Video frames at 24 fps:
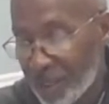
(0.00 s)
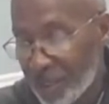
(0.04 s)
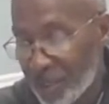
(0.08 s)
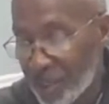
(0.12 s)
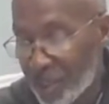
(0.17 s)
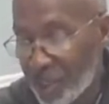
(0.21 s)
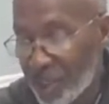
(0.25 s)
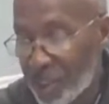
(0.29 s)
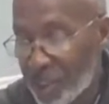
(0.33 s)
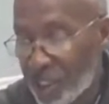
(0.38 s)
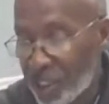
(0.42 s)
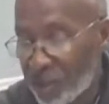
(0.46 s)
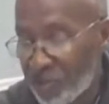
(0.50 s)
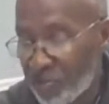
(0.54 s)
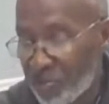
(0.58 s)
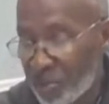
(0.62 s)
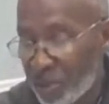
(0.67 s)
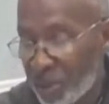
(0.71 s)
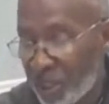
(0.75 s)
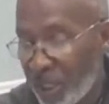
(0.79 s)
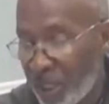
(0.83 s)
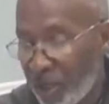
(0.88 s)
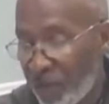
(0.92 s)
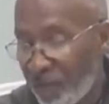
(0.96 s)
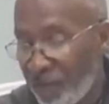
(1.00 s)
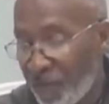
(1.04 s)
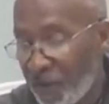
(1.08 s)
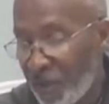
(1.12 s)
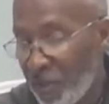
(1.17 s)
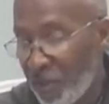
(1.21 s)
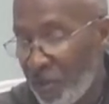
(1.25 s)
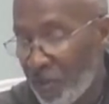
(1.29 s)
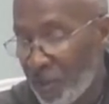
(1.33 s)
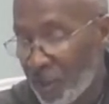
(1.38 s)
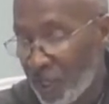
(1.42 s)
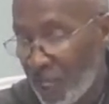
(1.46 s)
such as playing
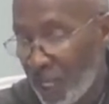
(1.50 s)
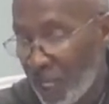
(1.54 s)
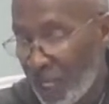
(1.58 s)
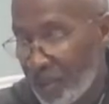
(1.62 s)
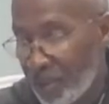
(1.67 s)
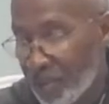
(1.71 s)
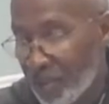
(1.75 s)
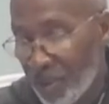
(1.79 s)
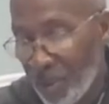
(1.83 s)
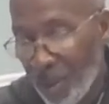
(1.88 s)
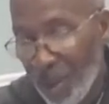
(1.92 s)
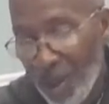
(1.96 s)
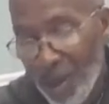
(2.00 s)
video games,